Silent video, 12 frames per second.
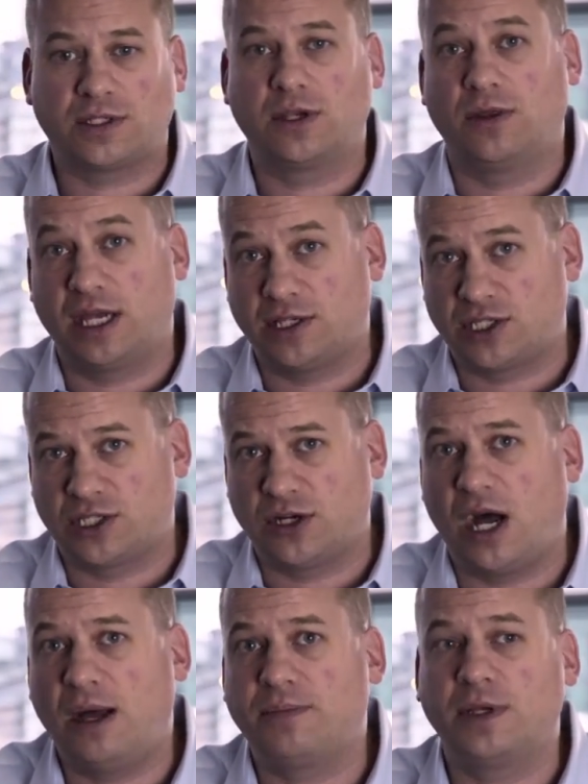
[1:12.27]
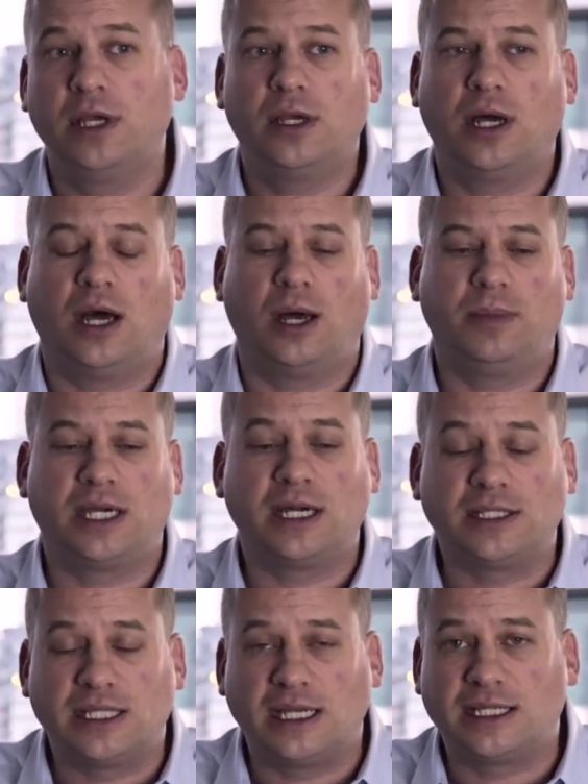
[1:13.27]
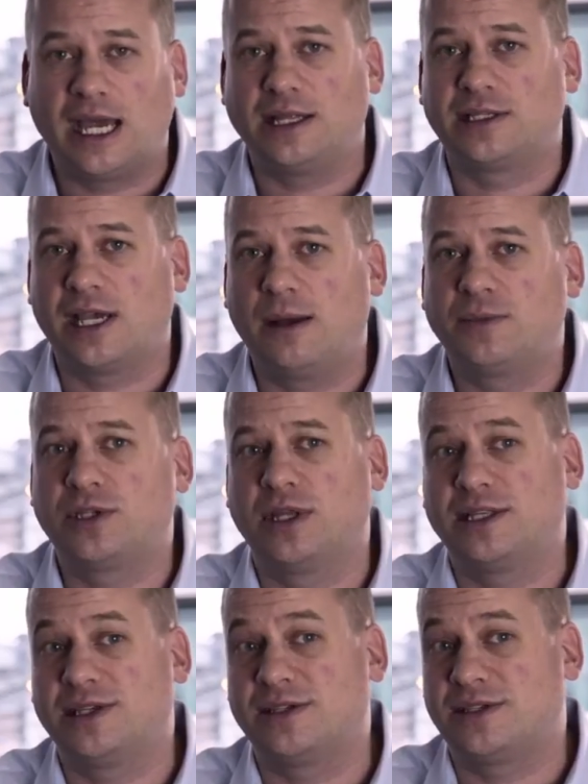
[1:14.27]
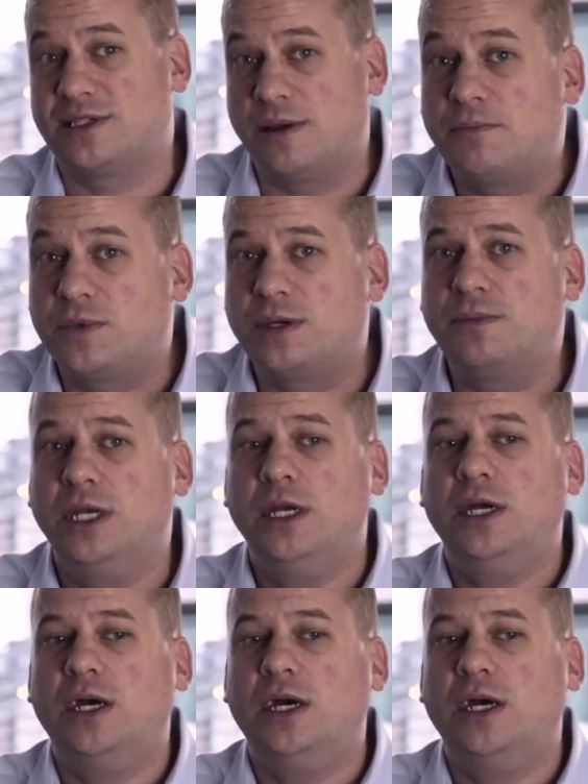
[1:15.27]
So they stop uh, because they tense up. So that's a symptom